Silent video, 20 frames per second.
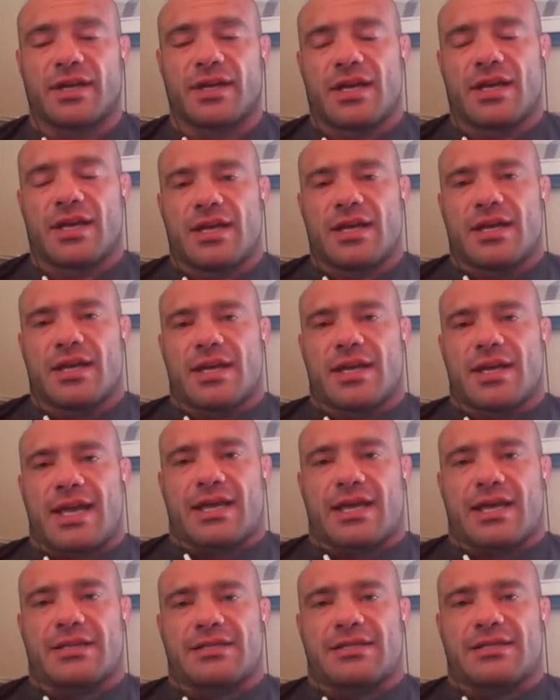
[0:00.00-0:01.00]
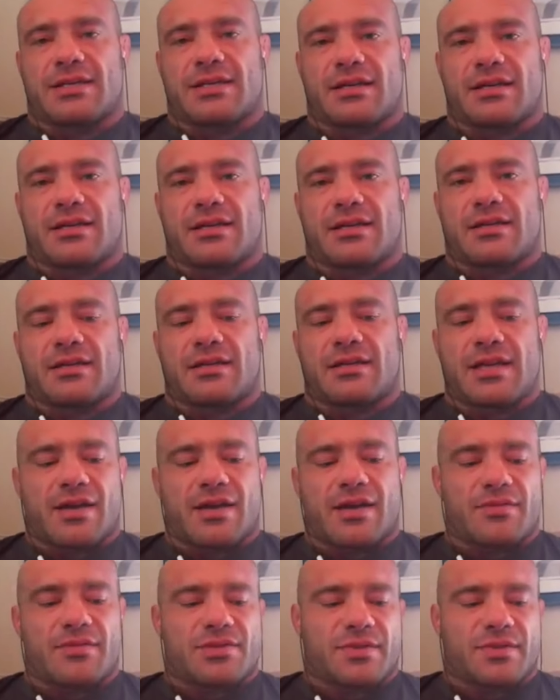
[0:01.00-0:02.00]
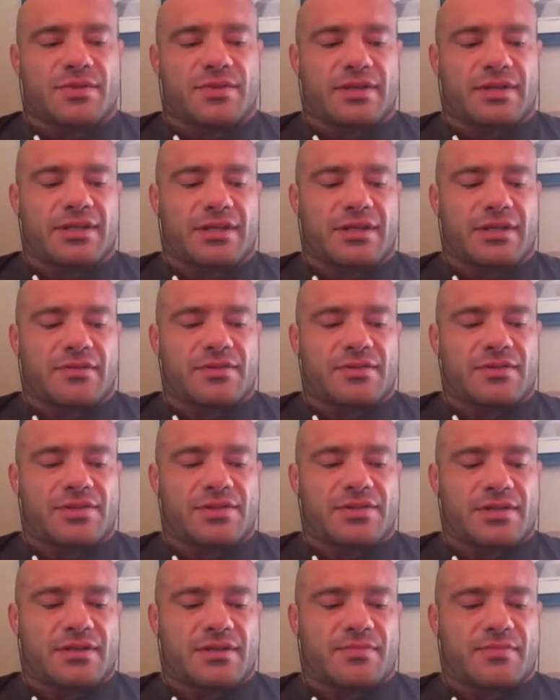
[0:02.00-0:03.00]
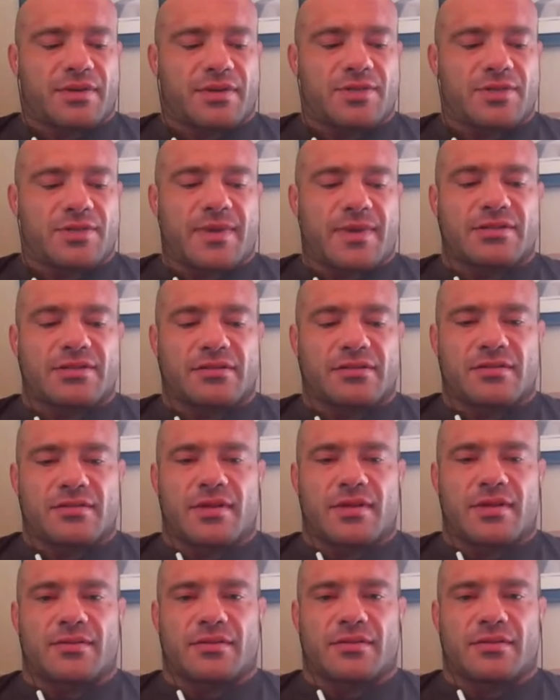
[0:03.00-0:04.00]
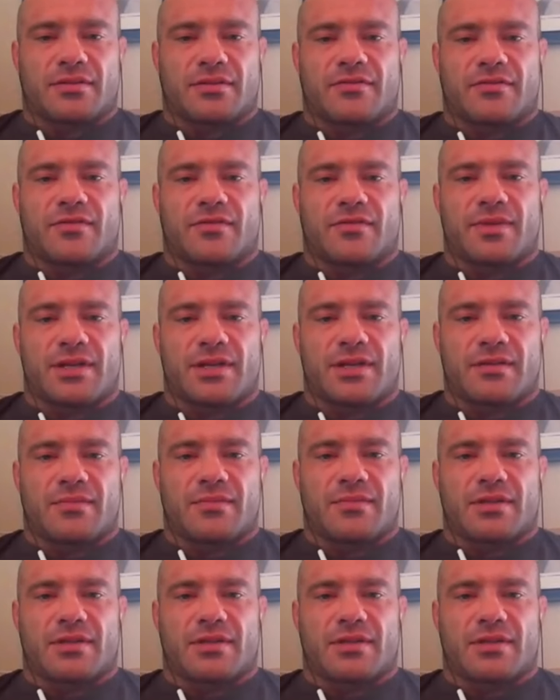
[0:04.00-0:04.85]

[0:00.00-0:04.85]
Right. And uh, yeah, it was really, it was uh, pretty special to be able to learn from him.